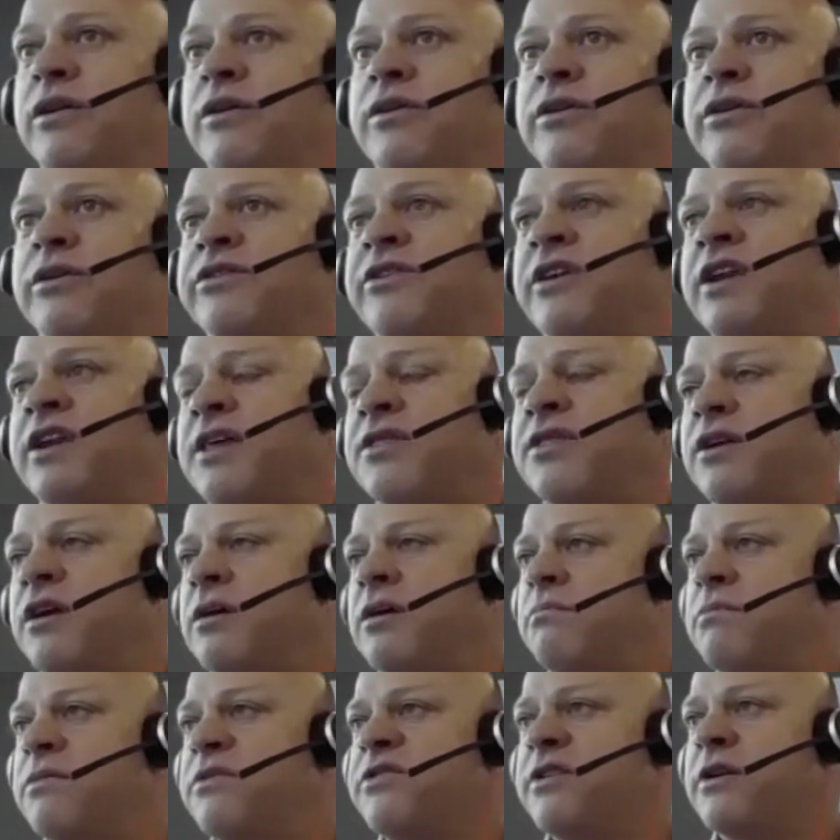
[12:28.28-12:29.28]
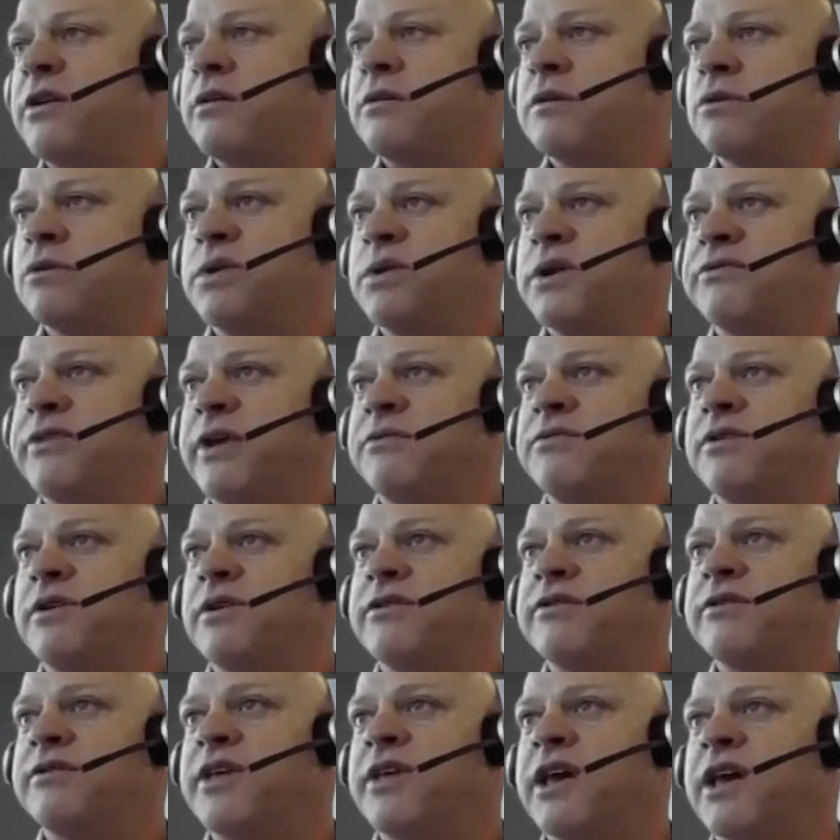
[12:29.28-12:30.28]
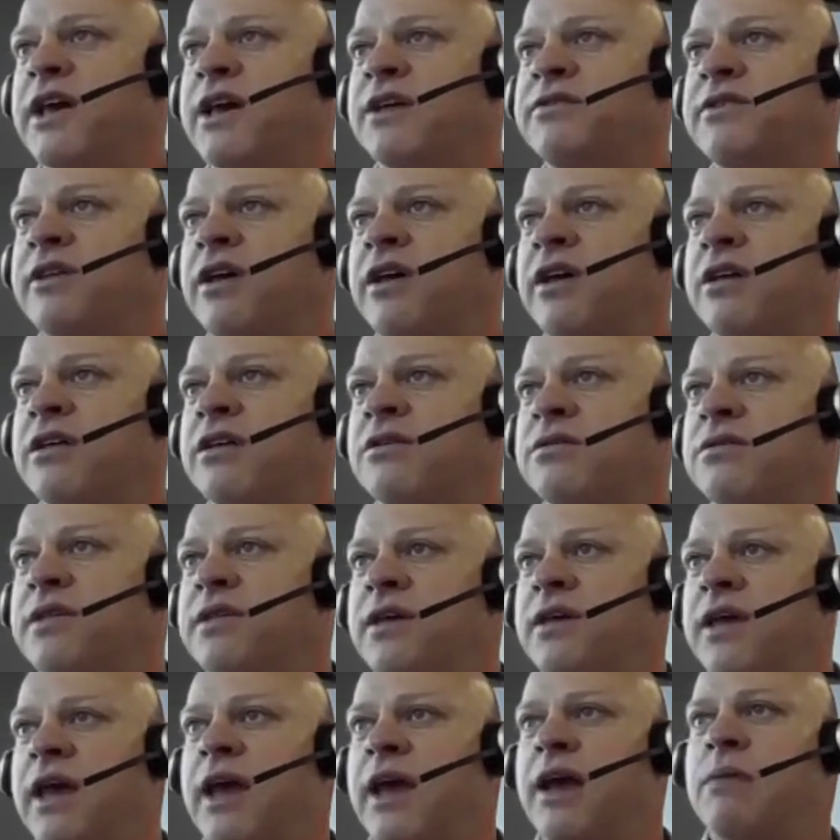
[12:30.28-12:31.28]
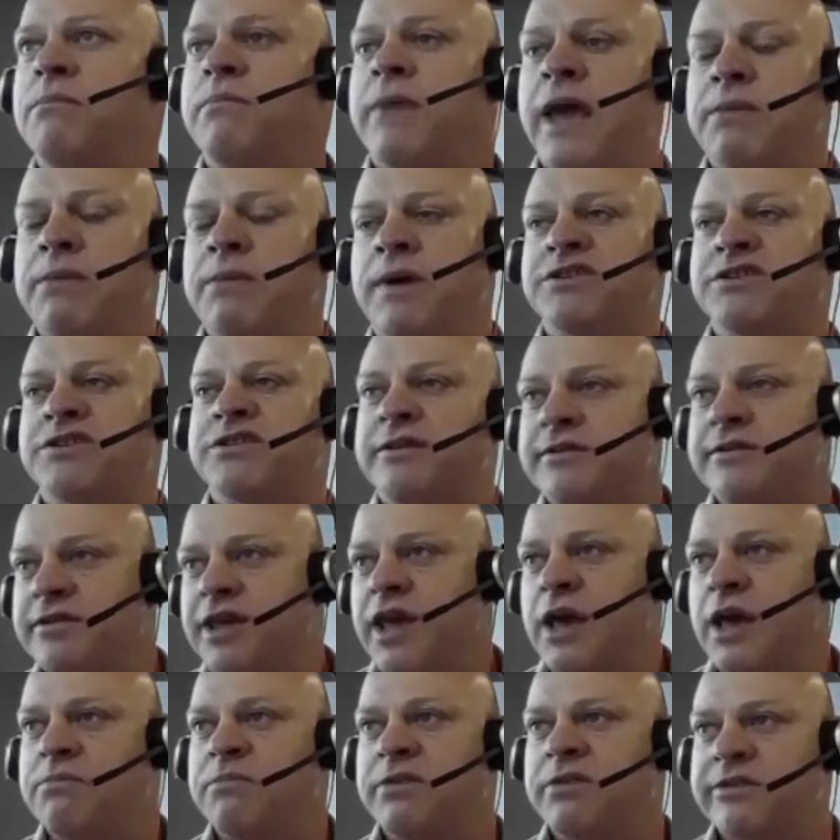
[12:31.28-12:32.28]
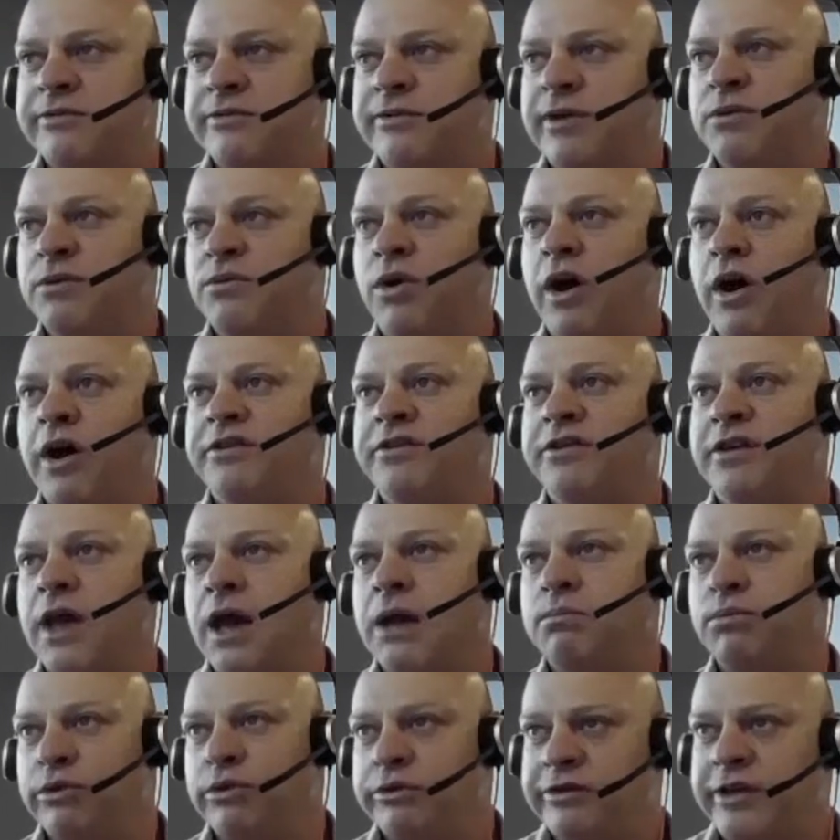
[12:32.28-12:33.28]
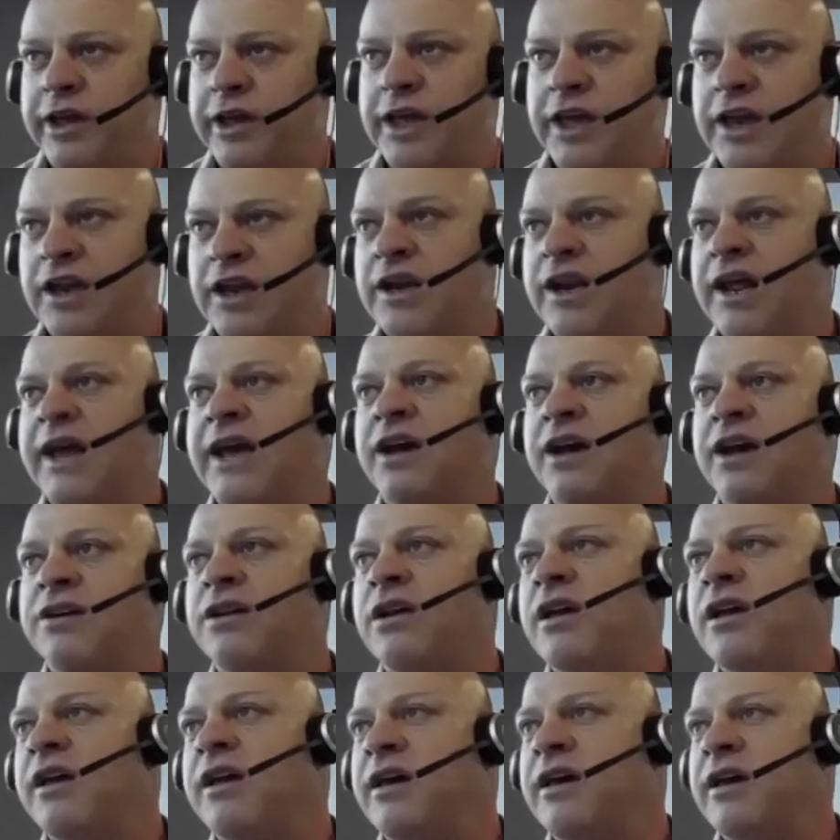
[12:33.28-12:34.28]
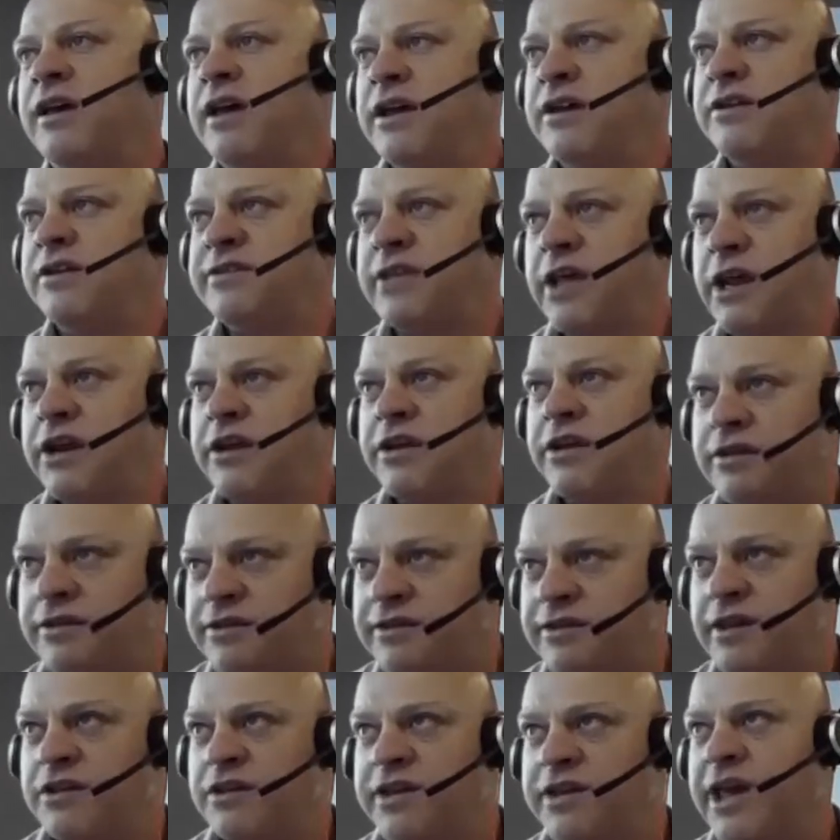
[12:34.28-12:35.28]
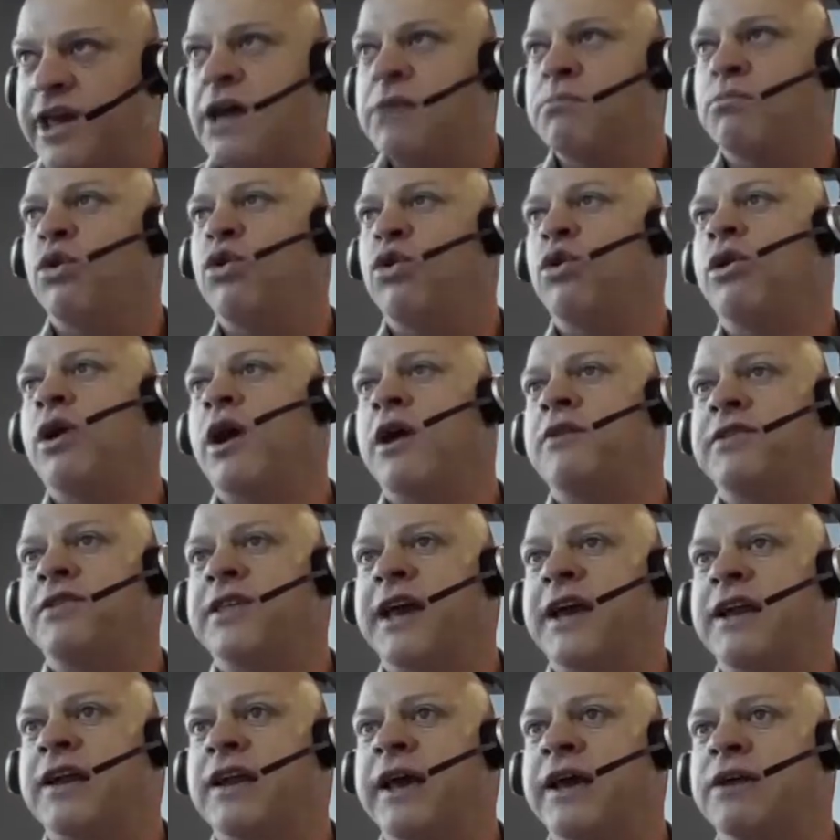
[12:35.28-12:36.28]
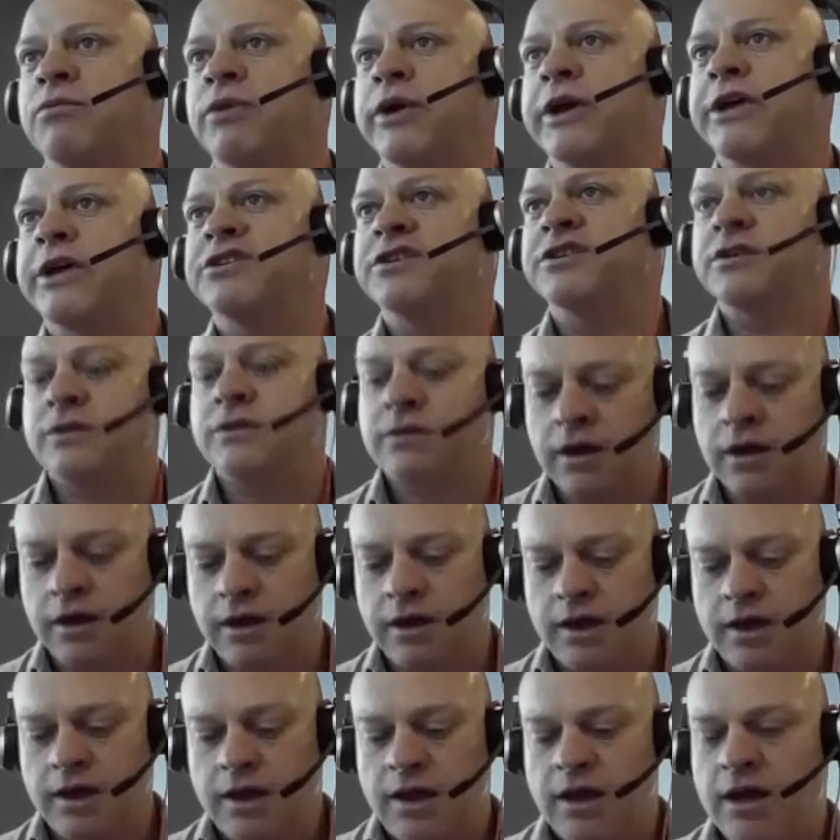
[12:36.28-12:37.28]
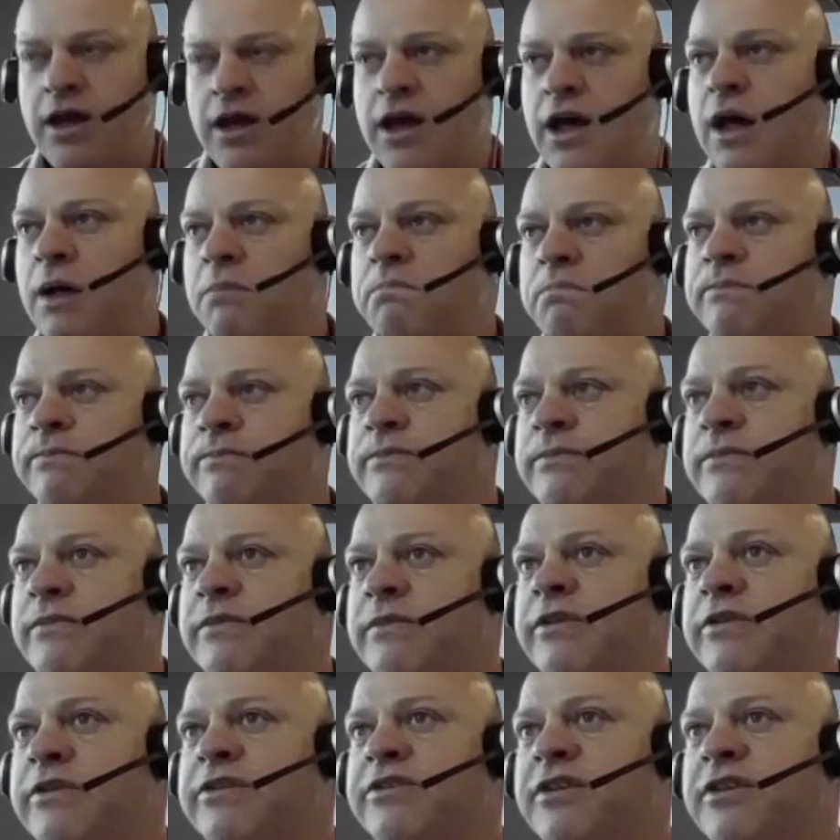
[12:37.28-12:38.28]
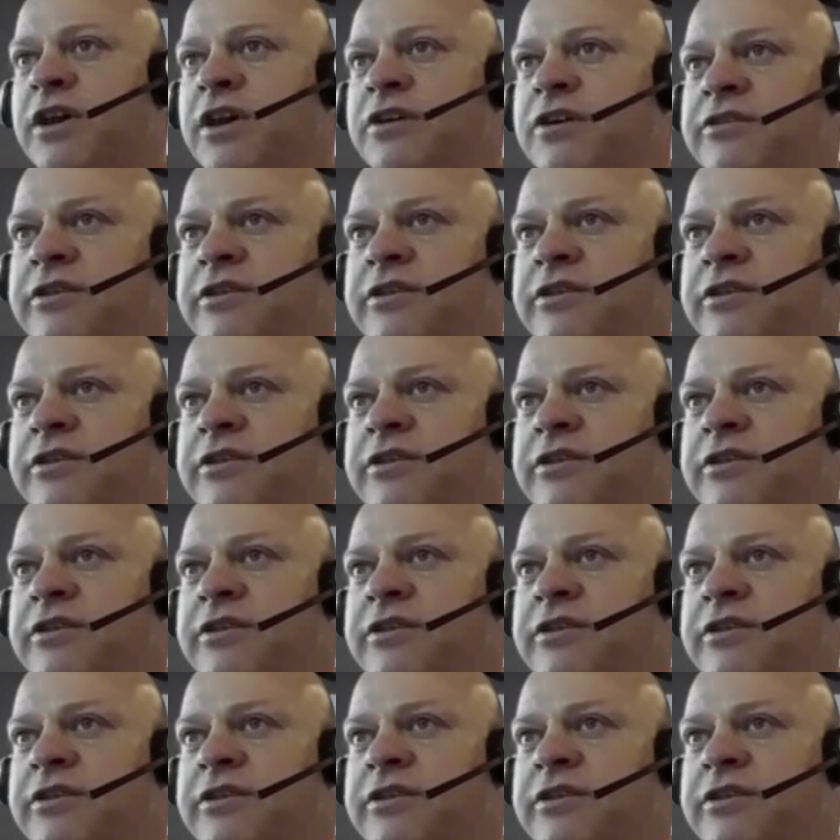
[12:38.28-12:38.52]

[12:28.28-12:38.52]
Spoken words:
sort of little bit of evidence there. So how much is the atmosphere rising up or sinking down? And it's tending to sink down more over the Adelaide region. So it's